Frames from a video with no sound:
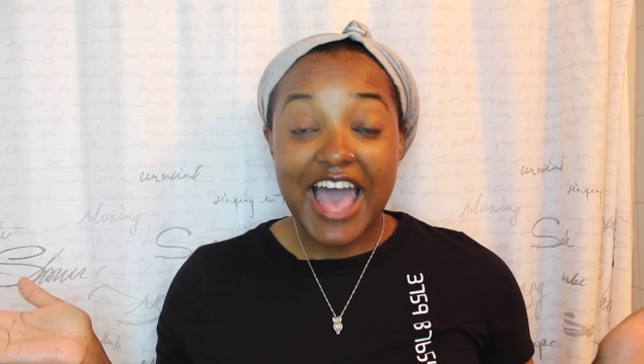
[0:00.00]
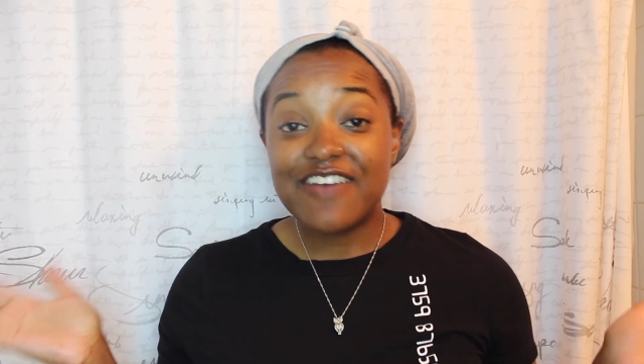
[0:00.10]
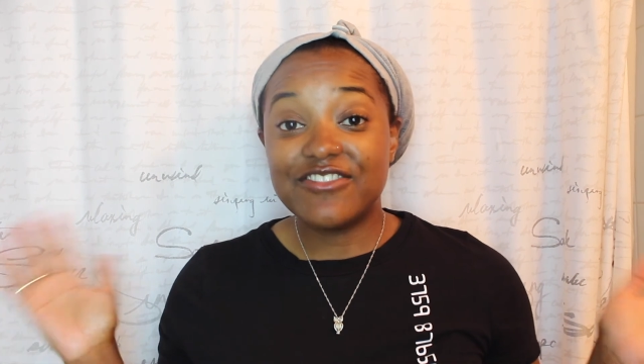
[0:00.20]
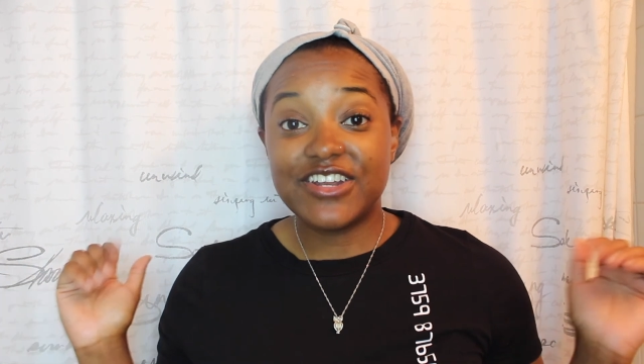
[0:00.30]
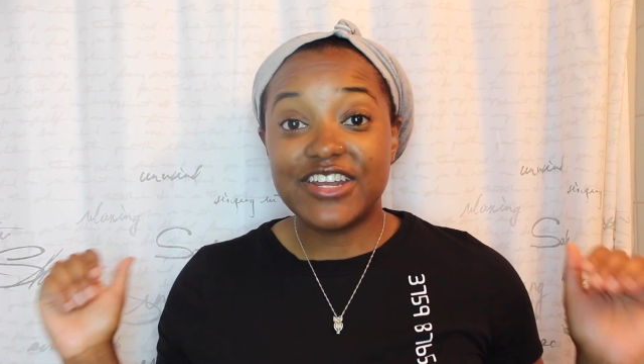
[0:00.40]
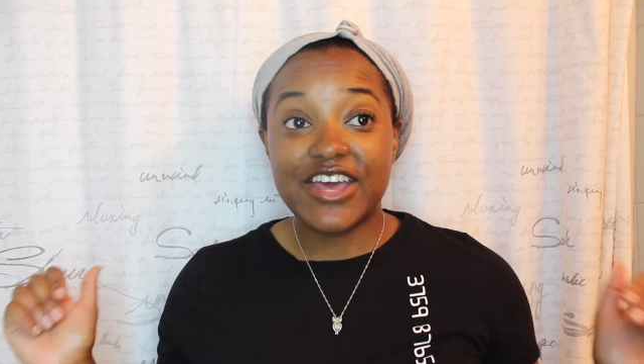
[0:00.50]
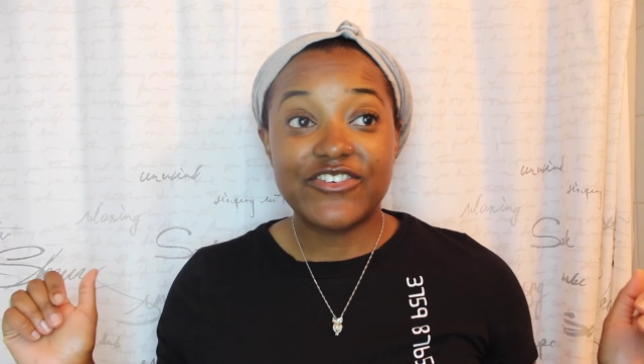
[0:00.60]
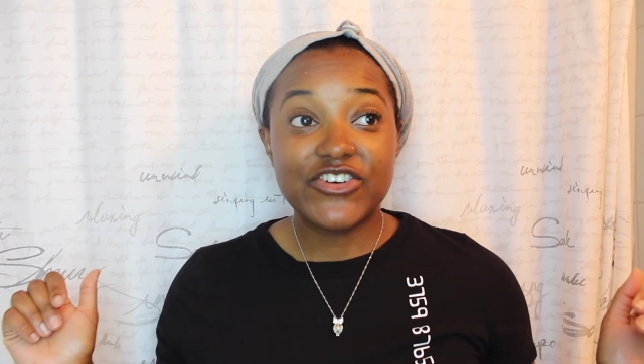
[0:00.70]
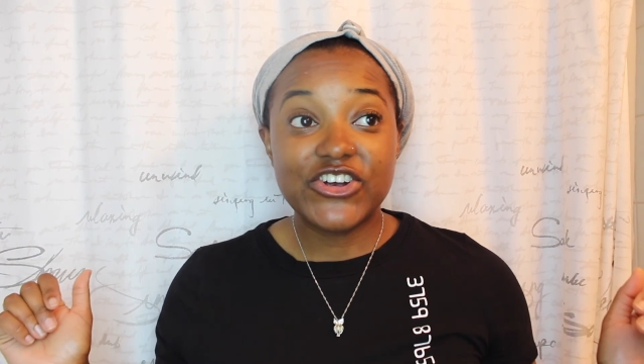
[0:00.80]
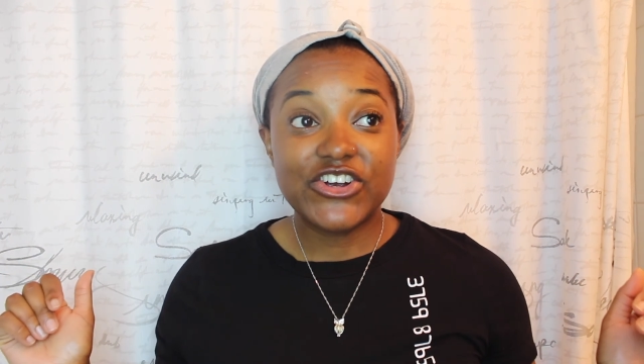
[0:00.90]
I've
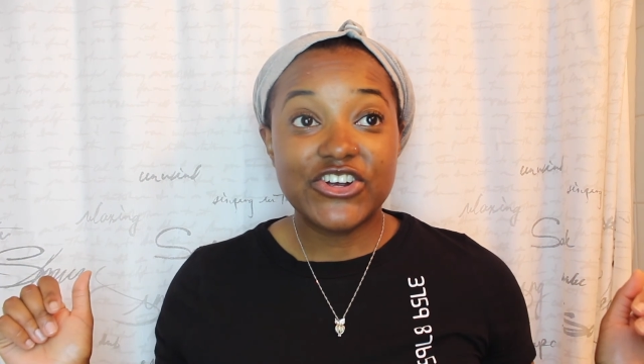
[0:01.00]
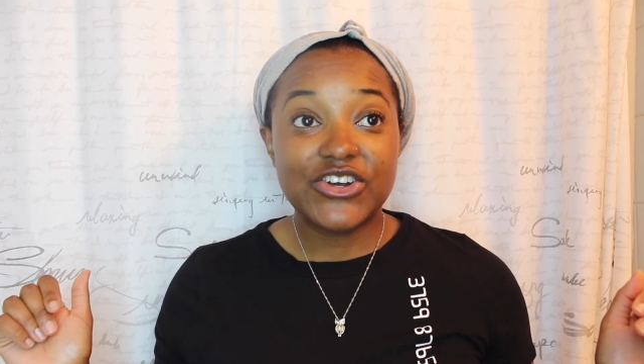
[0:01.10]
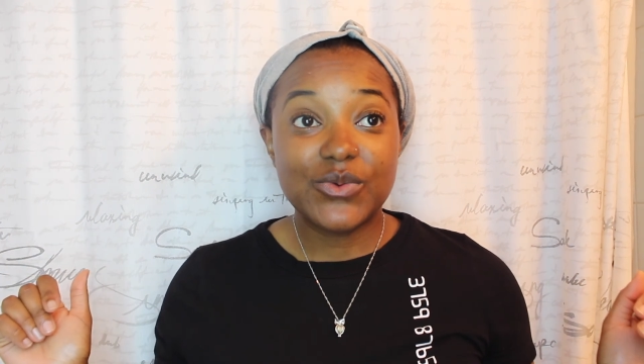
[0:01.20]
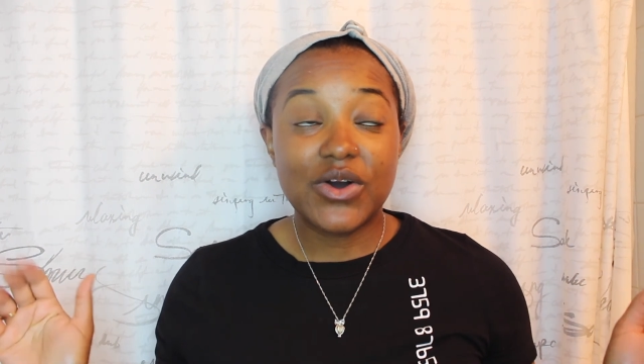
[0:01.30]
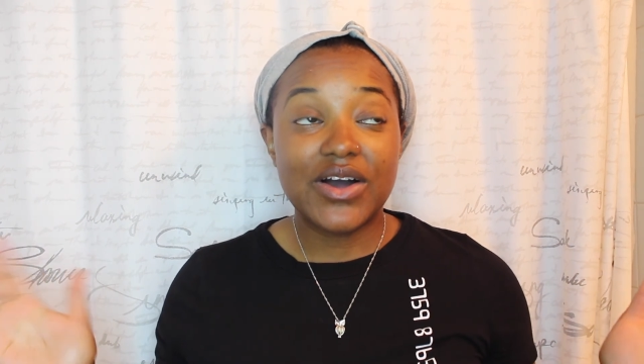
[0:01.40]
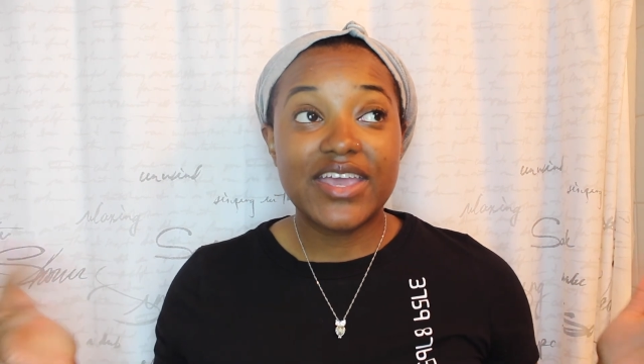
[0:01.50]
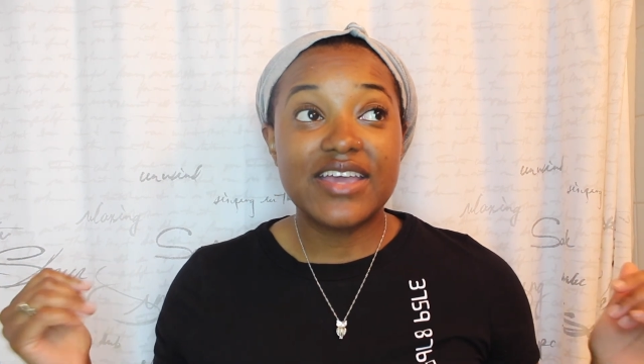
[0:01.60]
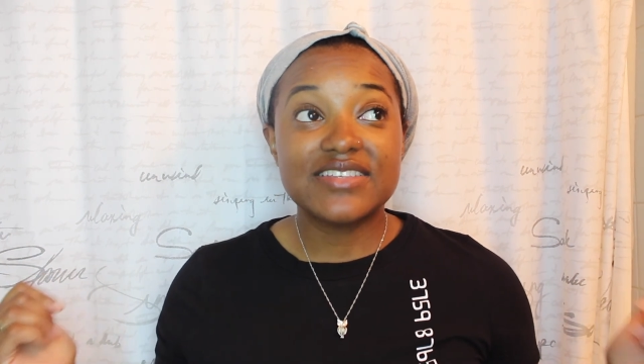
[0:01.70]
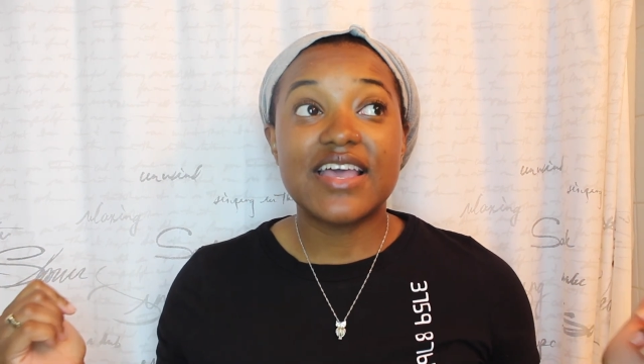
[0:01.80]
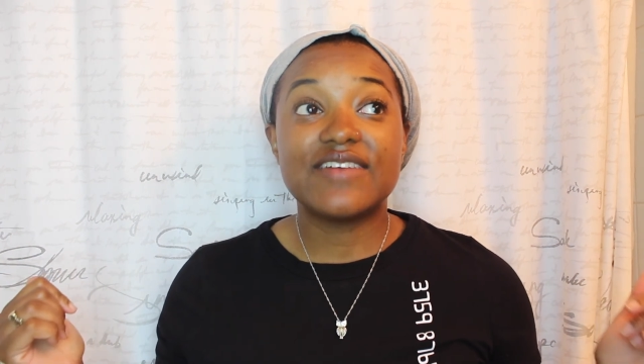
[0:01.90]
never, well I
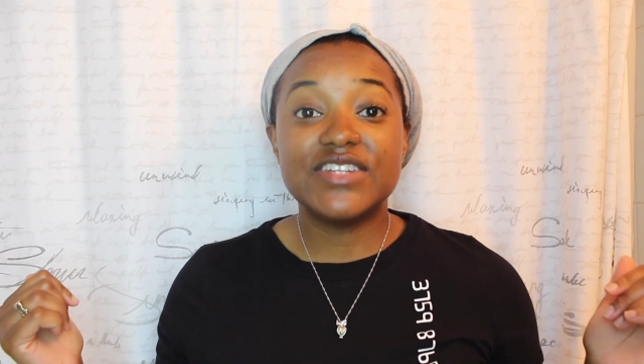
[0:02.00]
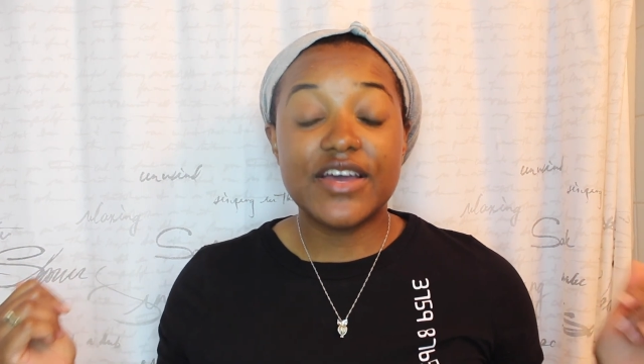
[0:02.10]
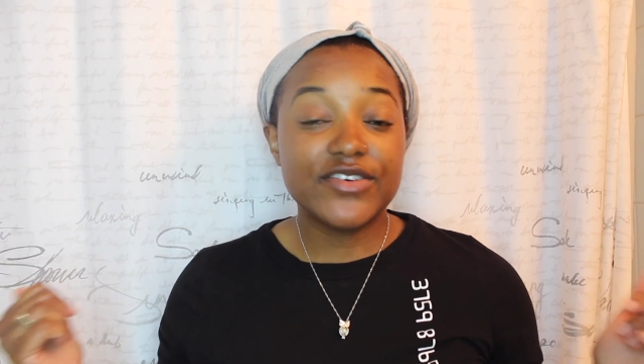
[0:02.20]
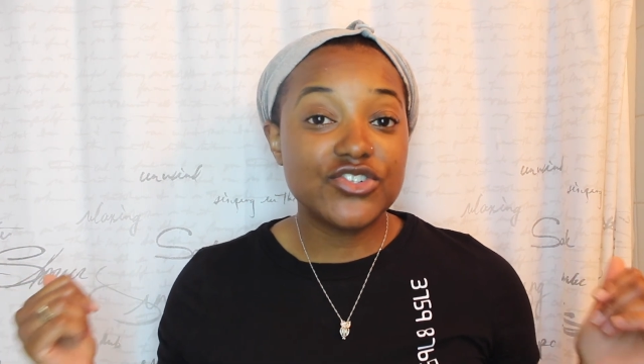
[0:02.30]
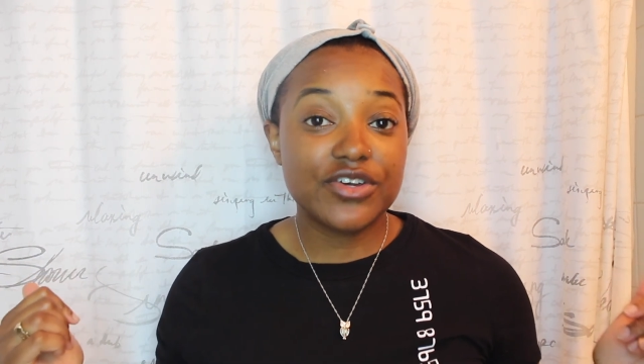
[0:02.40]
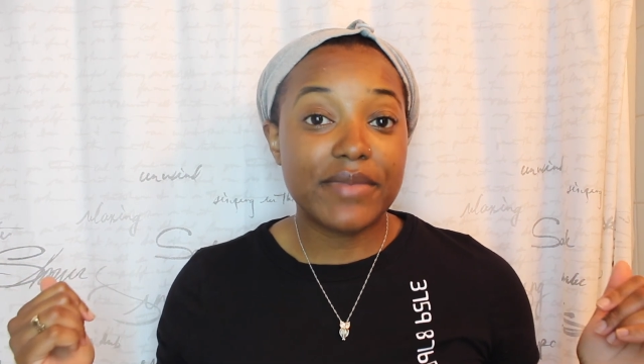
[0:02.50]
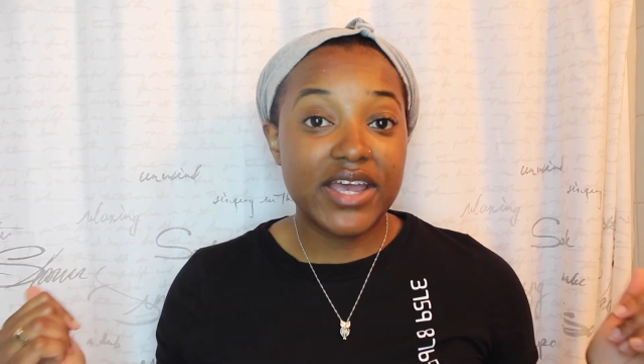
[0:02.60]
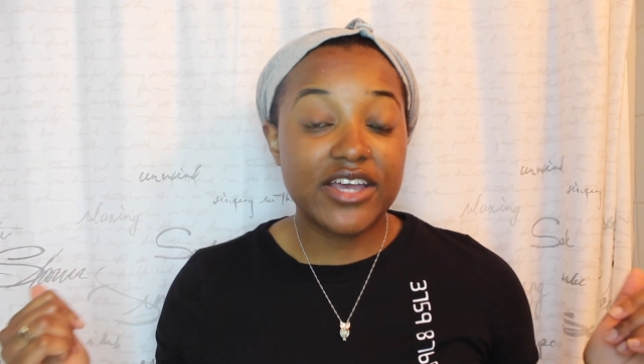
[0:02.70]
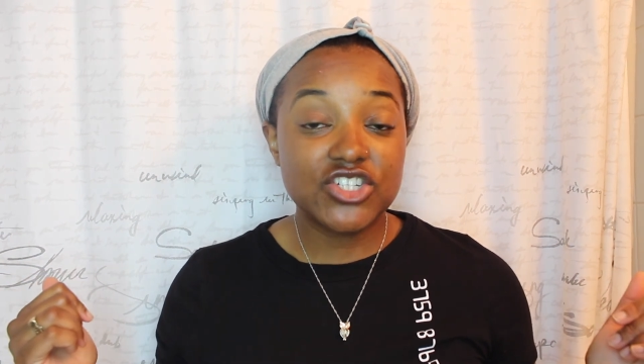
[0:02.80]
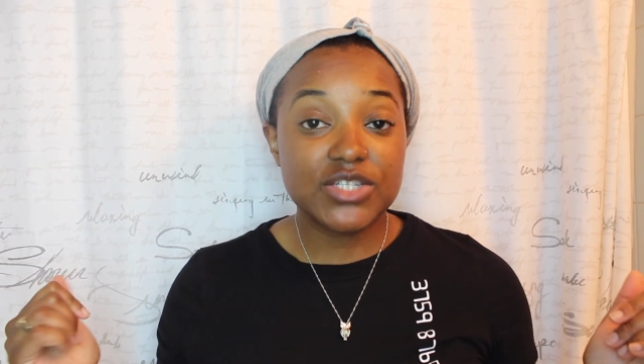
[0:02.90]
can't say I've never trimmed
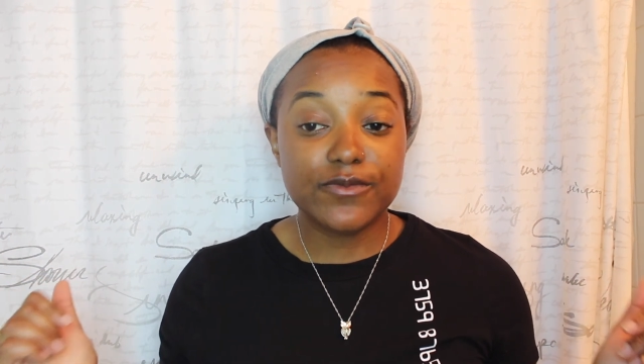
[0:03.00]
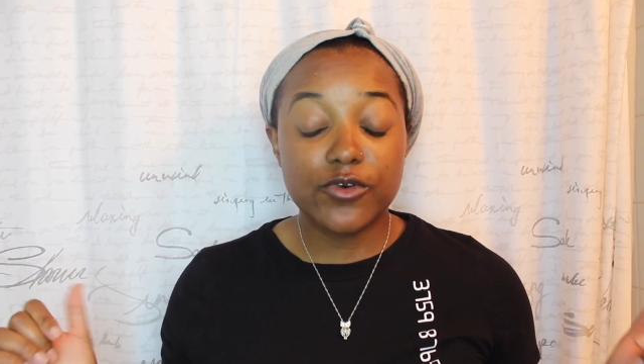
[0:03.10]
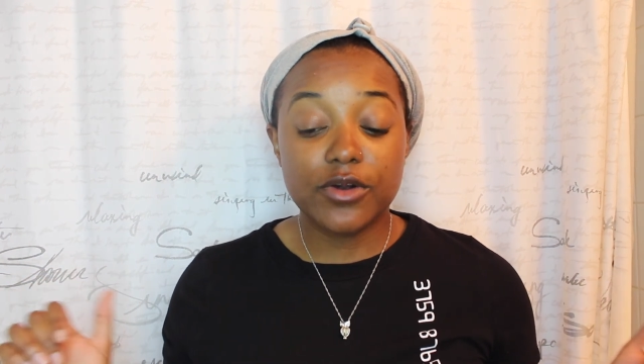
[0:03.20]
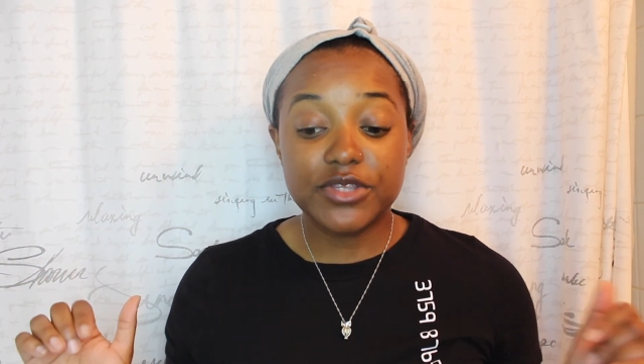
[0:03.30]
my edges before,